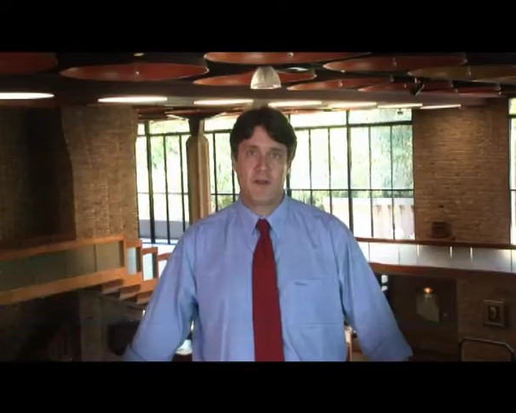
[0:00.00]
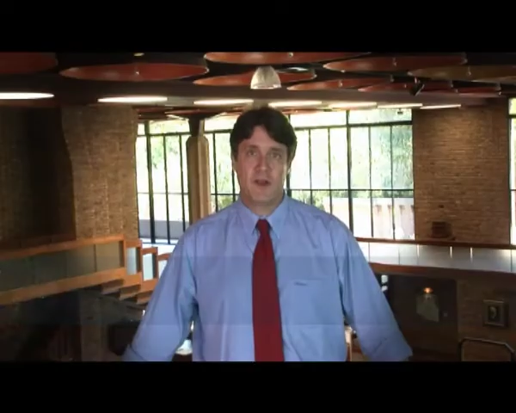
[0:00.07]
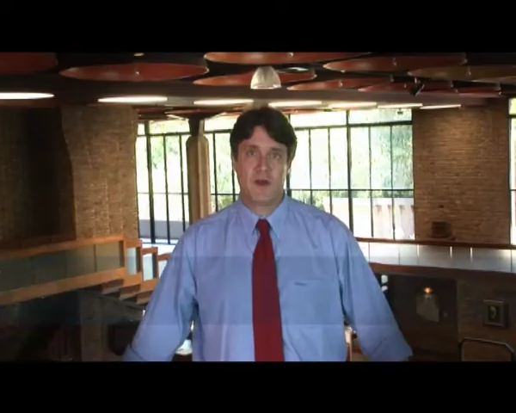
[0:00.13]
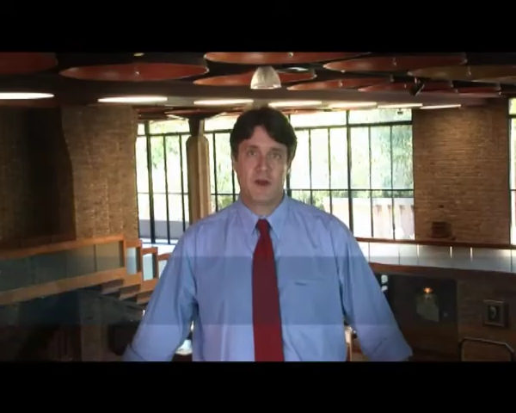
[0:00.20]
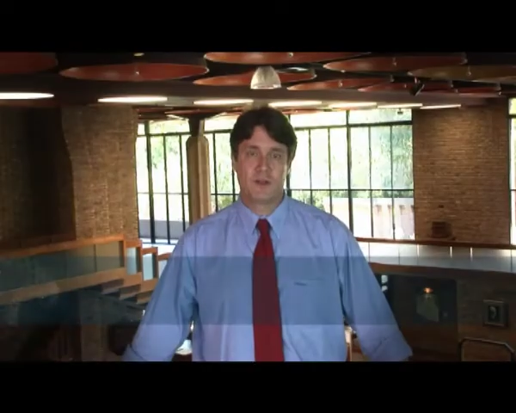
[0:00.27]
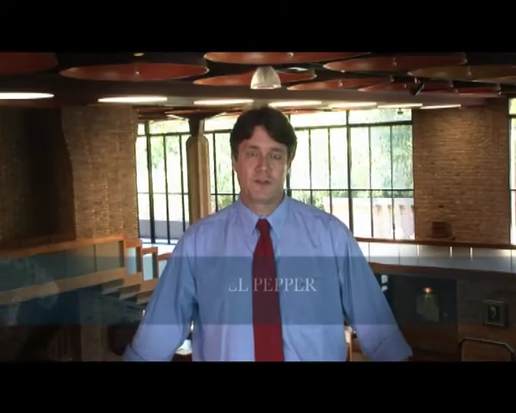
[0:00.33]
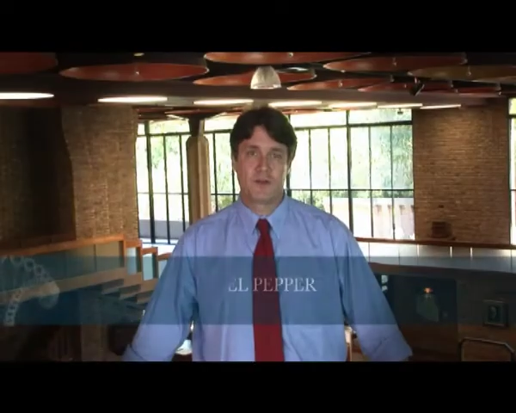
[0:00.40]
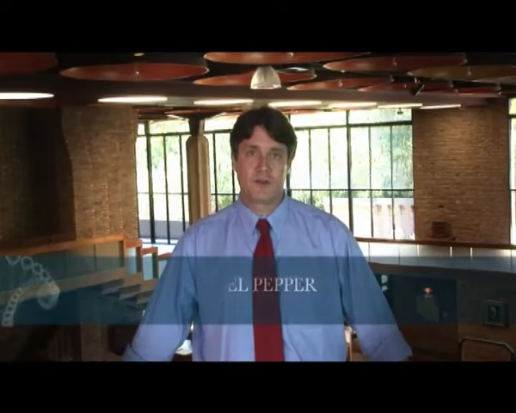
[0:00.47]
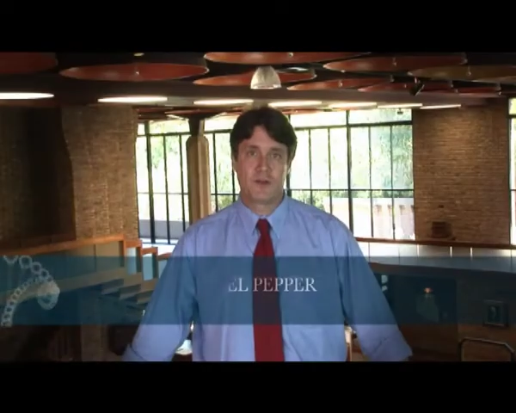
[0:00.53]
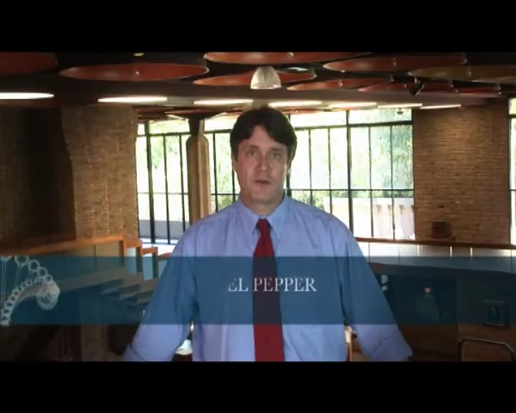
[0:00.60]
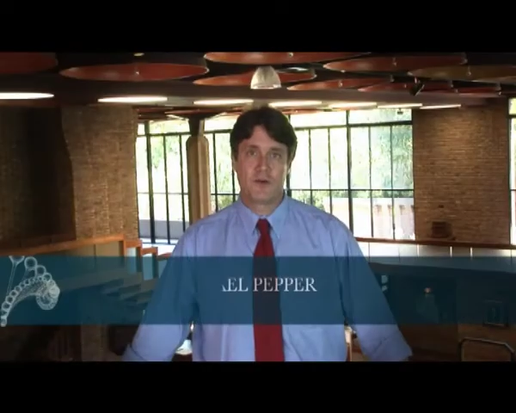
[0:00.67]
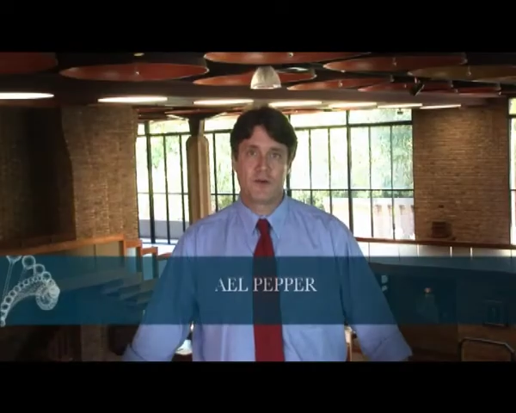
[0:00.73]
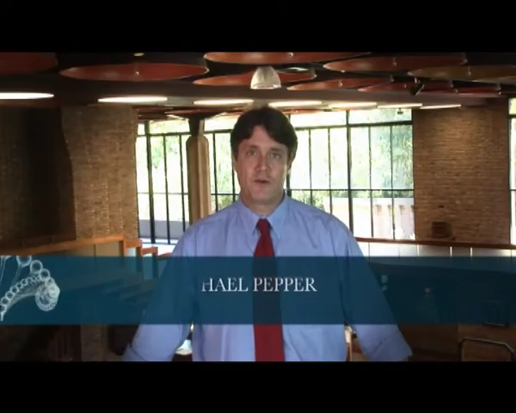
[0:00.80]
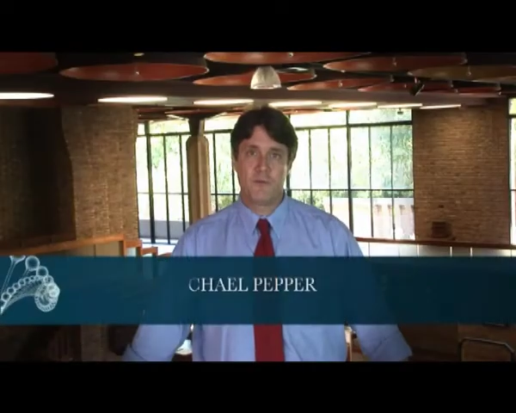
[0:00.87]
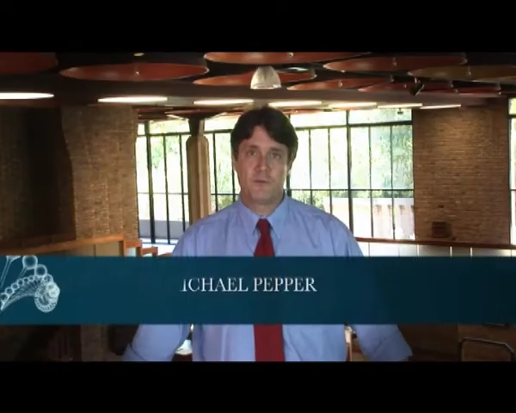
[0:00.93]
There are
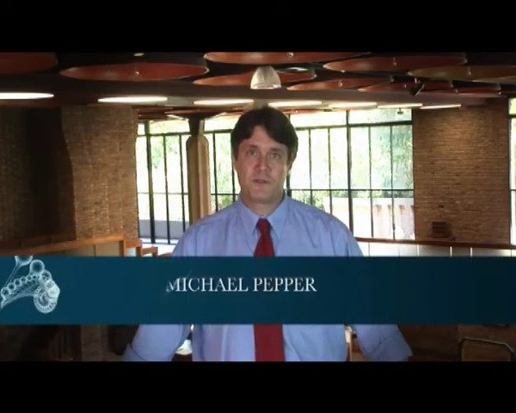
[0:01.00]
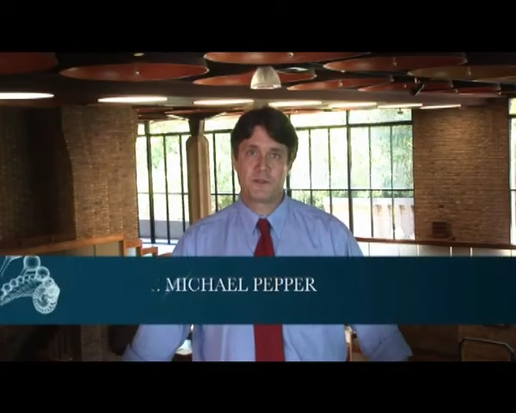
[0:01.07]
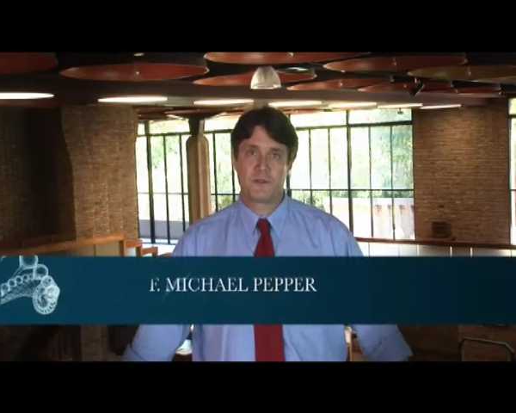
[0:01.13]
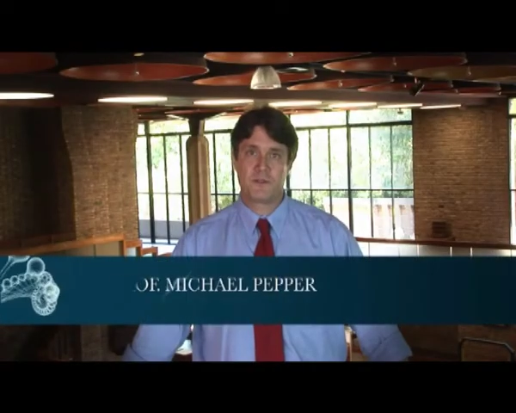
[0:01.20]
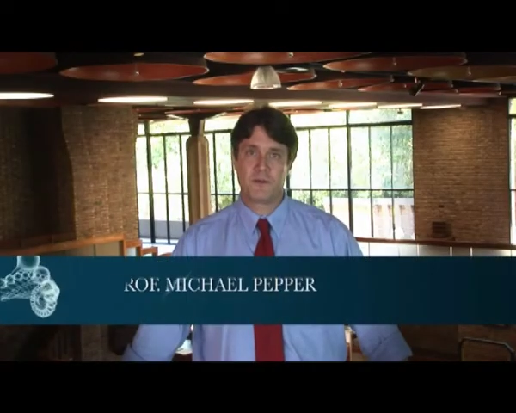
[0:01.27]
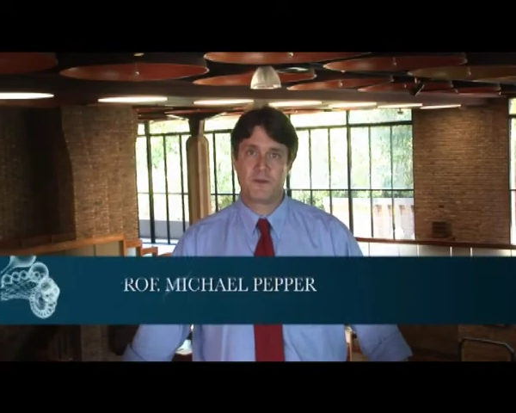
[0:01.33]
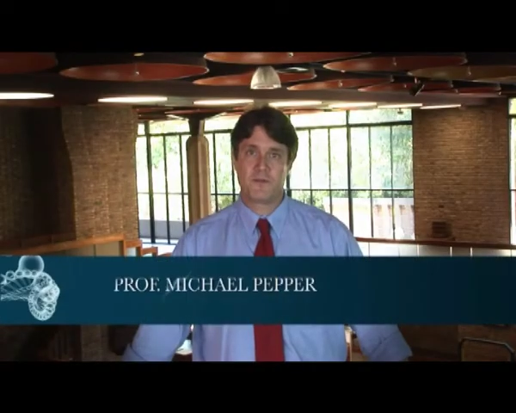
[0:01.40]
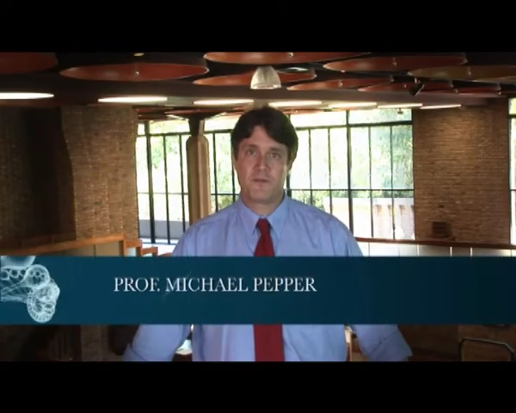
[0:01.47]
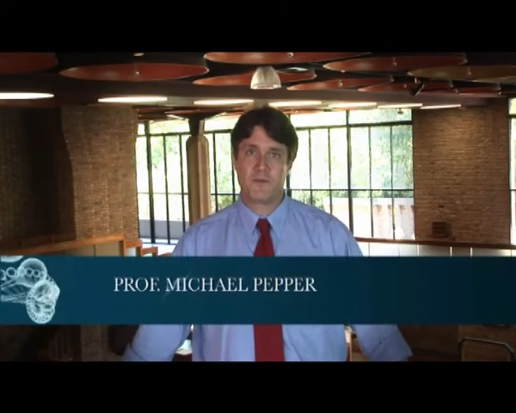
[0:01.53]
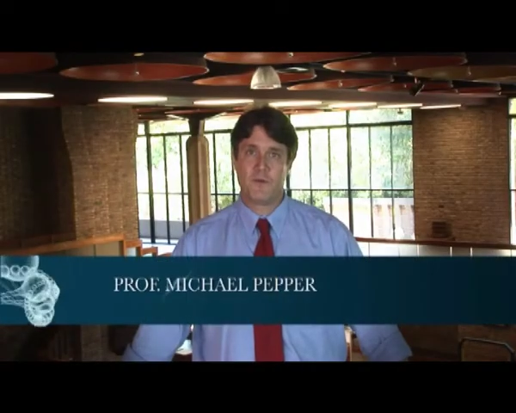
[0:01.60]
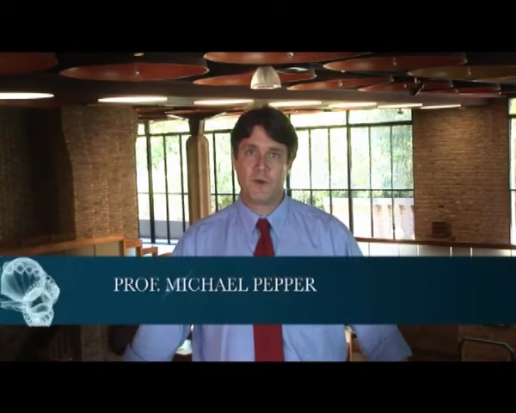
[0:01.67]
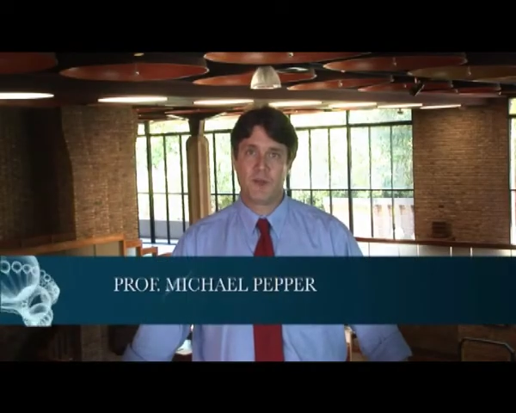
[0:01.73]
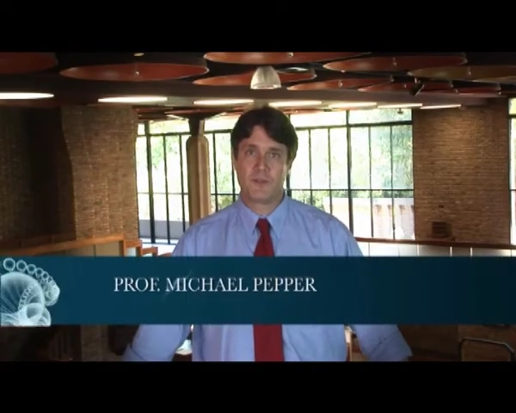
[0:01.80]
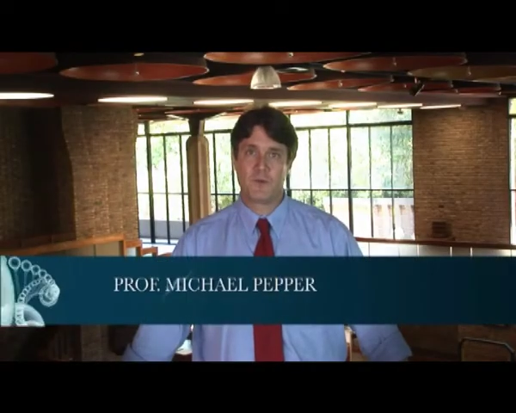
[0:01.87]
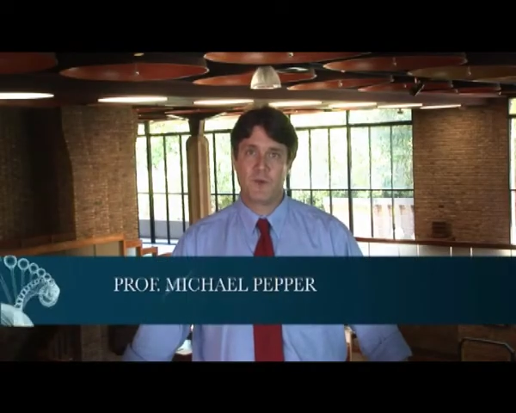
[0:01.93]
certain groups for
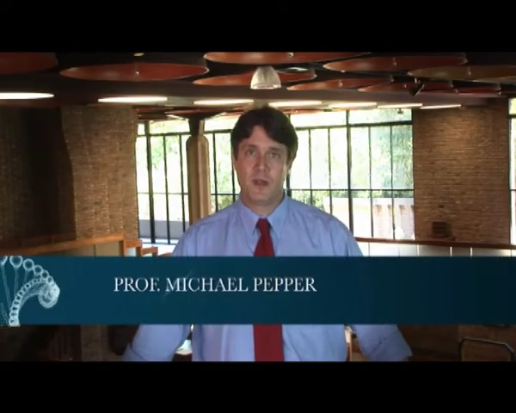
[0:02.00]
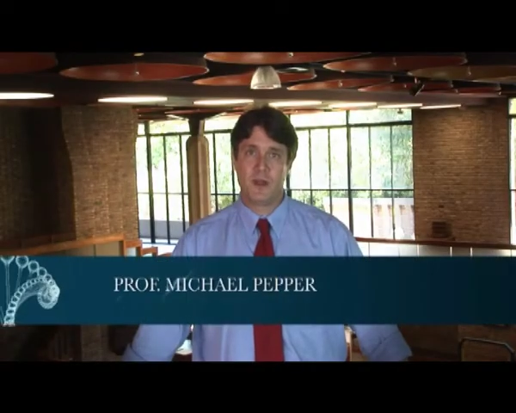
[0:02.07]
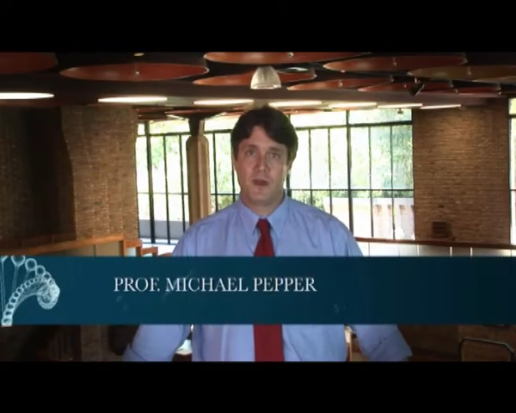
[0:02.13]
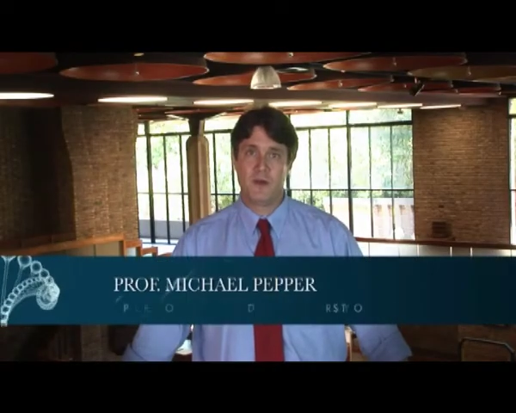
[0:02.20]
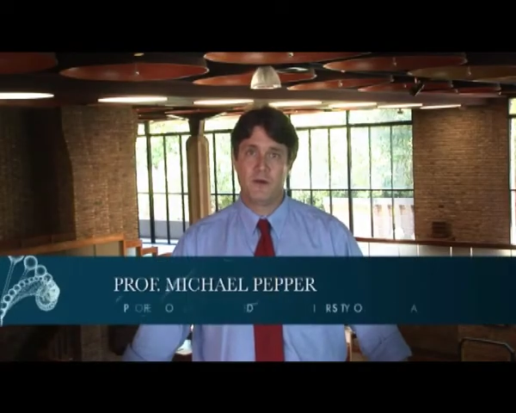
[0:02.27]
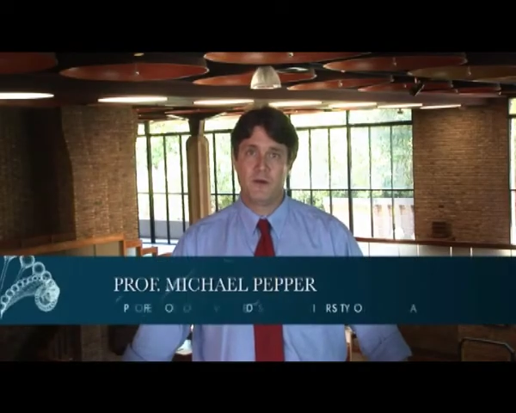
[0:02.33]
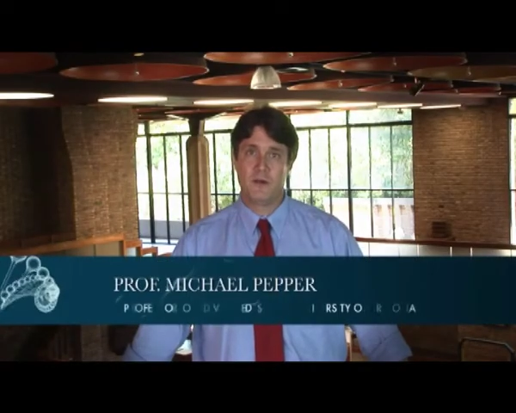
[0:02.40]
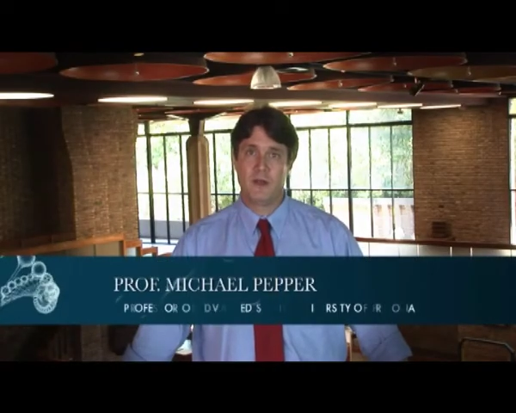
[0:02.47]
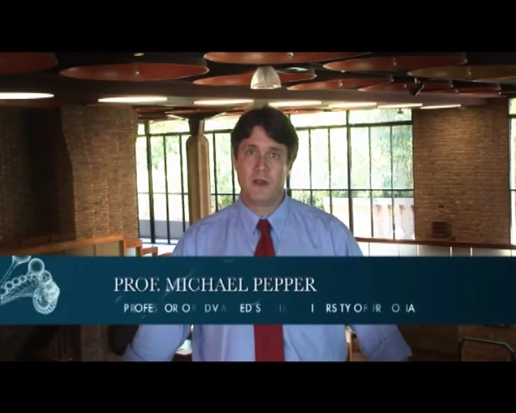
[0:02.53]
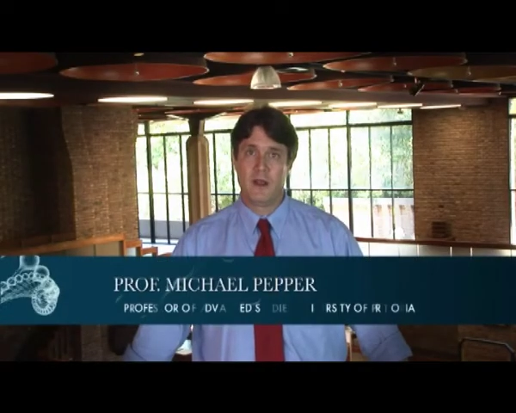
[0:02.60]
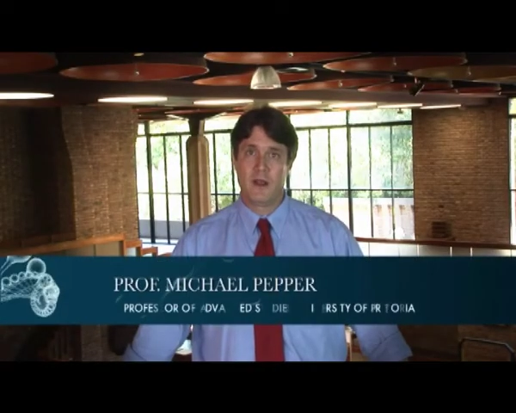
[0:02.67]
which we know